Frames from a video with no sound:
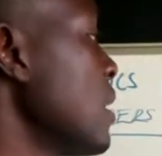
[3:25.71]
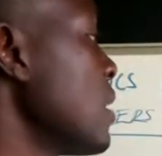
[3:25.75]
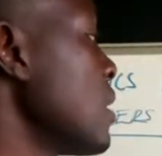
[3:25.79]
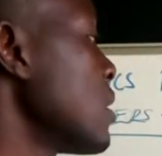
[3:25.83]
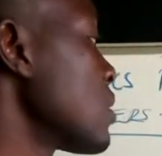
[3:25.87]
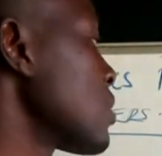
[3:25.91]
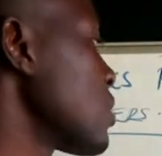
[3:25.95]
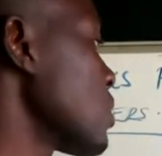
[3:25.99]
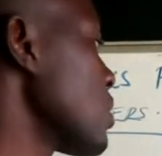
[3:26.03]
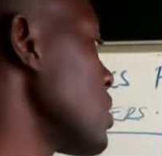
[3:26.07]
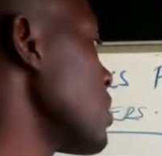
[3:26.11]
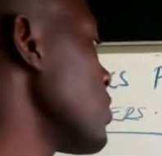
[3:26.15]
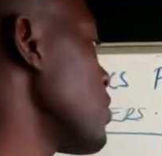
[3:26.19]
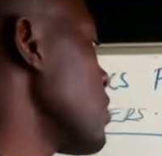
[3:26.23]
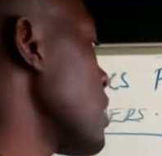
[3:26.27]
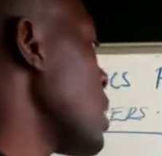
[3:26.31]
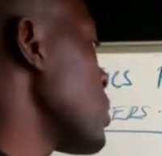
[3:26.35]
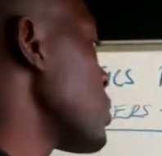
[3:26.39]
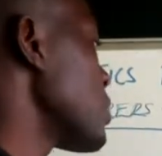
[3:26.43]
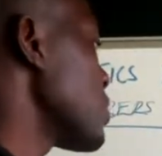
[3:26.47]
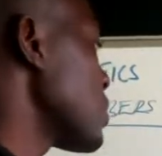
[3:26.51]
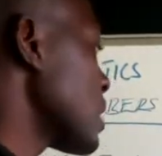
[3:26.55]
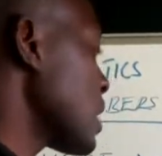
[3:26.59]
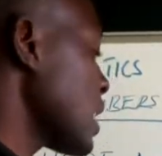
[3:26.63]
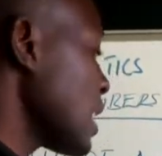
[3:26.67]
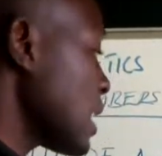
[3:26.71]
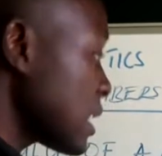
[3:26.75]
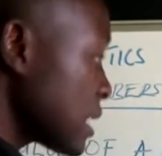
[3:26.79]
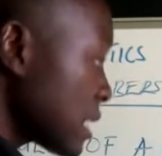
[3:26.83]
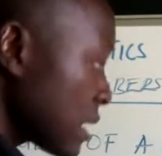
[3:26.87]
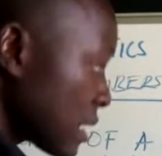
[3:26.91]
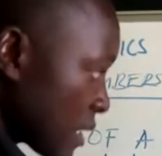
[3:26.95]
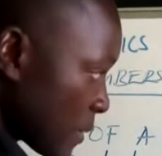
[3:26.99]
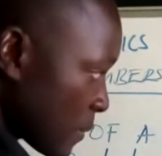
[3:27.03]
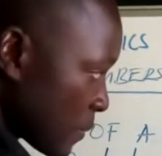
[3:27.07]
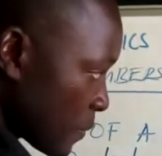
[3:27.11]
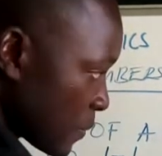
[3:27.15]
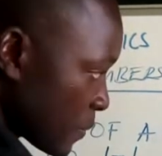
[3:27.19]
So if I'm to get
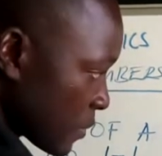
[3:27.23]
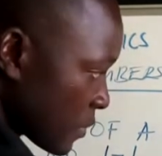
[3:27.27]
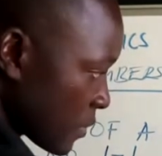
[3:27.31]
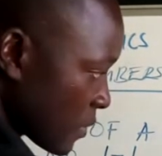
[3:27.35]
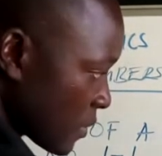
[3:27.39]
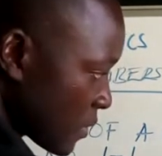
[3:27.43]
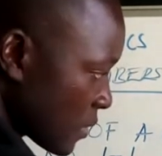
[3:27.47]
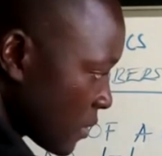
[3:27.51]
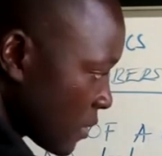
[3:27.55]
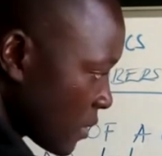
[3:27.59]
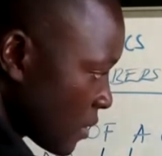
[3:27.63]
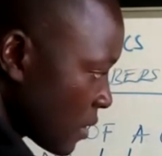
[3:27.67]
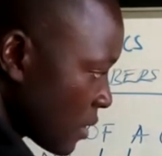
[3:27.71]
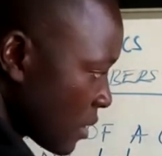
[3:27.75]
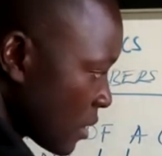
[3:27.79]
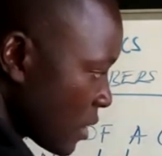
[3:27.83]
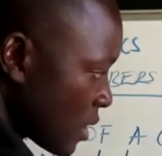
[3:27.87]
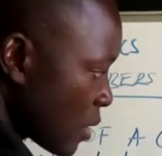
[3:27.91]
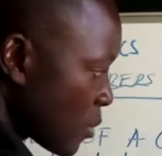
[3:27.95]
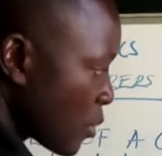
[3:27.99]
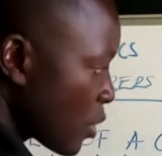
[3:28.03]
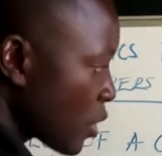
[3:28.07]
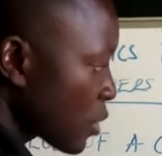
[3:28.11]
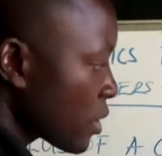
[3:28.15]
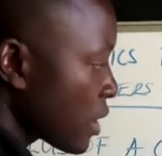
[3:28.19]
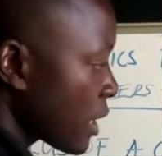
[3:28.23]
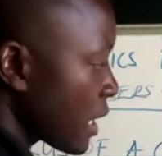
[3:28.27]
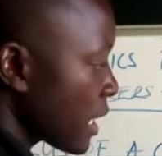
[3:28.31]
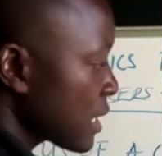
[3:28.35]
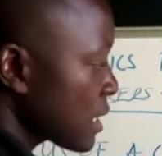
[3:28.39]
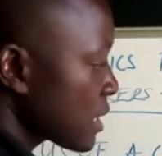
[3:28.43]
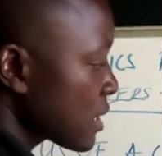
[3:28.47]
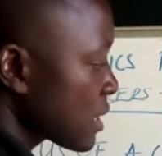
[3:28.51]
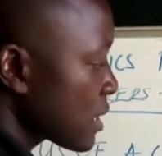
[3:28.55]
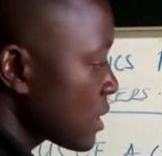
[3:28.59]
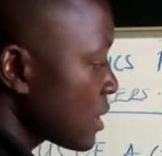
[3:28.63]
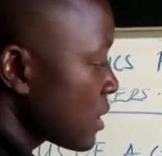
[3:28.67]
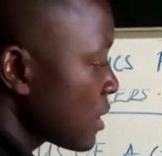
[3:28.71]
the
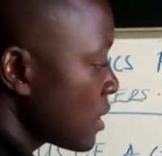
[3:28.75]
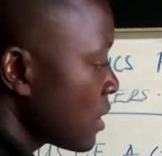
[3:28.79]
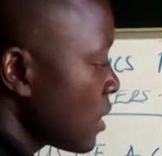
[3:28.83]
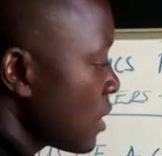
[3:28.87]
modulus